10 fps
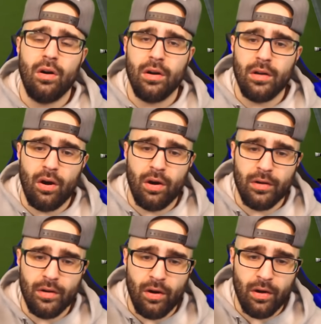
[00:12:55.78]
on
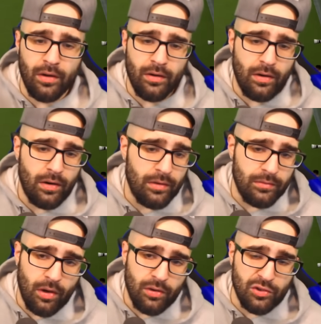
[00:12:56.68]
on on
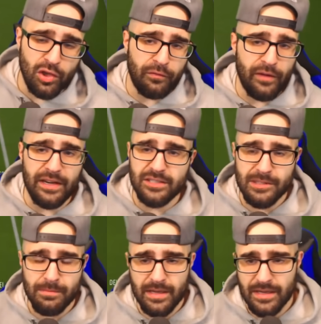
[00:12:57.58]
on on good
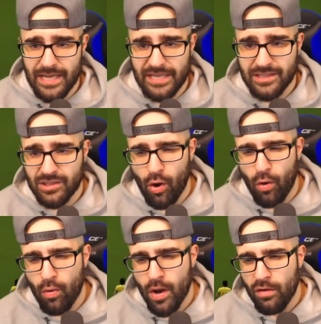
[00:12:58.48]
finishes because it's
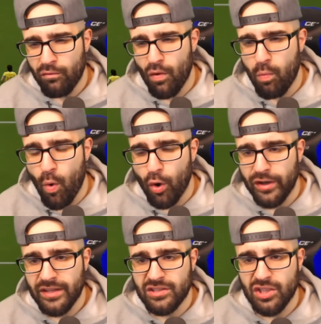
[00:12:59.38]
so
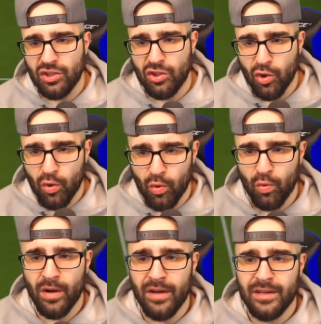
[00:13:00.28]
rewarding to
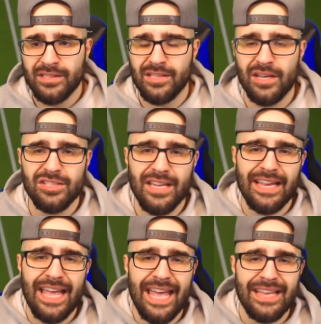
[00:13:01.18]
do such
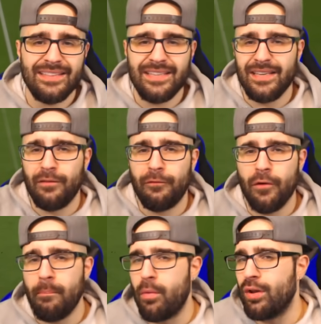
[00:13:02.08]
like
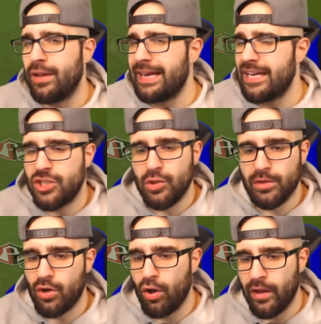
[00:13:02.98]
anti-football, I guess you
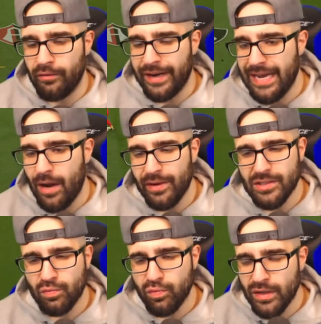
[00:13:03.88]
would call it right now. And
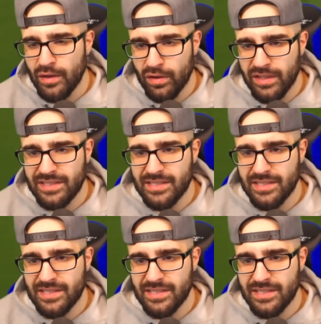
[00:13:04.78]
it's really, really